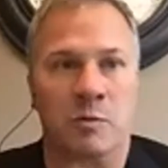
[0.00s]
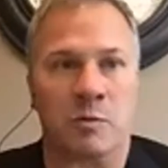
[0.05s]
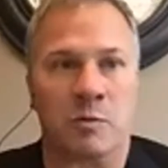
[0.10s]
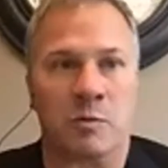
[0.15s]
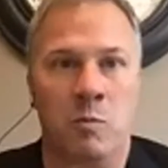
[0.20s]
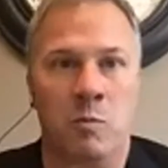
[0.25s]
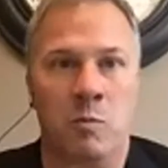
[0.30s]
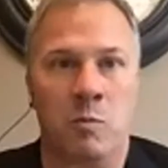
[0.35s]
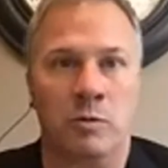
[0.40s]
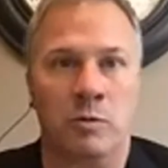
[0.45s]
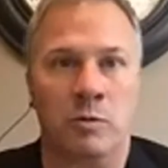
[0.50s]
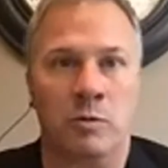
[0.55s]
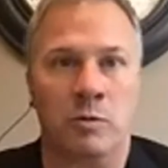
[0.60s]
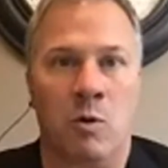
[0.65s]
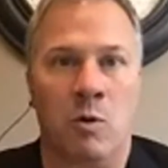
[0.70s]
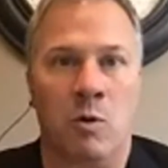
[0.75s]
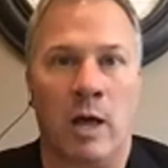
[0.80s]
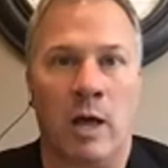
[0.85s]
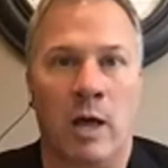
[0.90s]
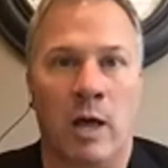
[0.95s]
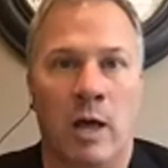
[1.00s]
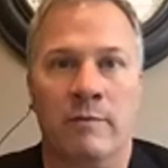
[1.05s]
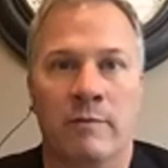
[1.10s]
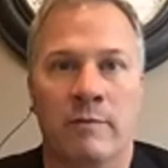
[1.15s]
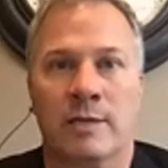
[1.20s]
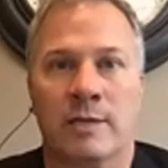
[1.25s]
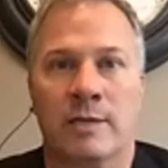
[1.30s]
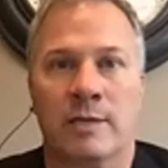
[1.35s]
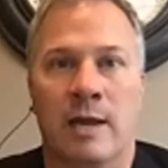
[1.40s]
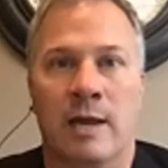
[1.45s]
We won't do a whole lot of it
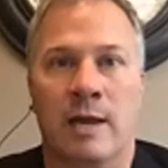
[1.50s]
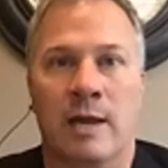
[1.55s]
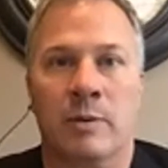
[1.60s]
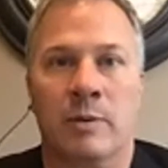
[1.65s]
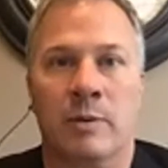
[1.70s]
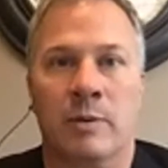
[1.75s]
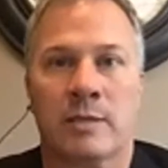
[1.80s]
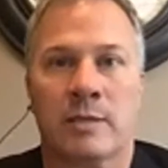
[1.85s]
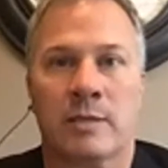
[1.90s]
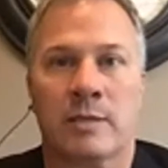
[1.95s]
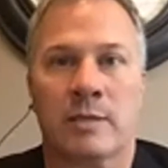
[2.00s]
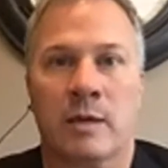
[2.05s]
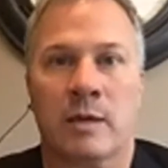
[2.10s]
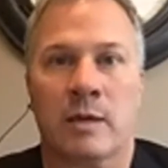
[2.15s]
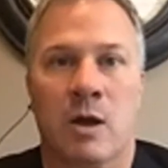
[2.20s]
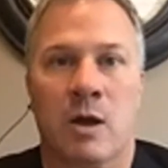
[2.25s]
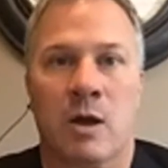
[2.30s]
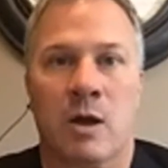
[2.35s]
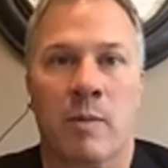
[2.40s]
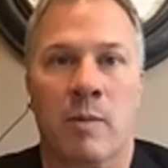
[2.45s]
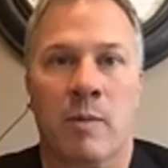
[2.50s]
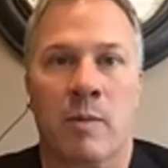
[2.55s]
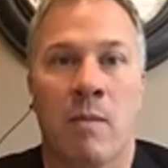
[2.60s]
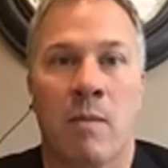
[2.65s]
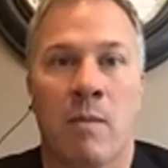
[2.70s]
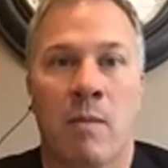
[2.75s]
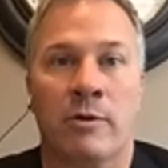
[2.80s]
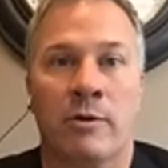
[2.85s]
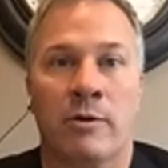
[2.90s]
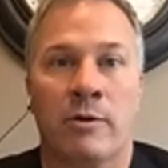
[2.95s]
today, but talk about
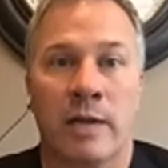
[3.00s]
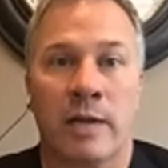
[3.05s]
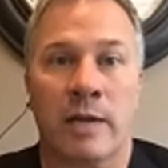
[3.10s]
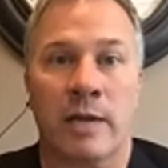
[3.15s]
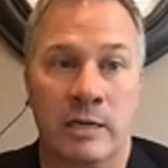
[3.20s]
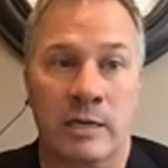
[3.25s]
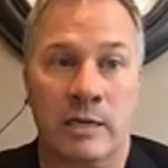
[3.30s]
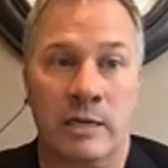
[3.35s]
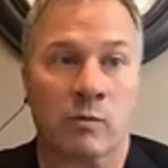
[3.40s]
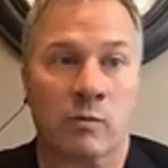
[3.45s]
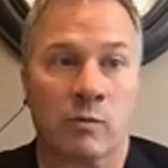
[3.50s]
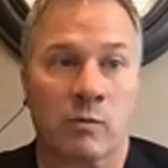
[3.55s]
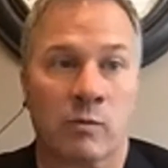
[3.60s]
modern day Israel.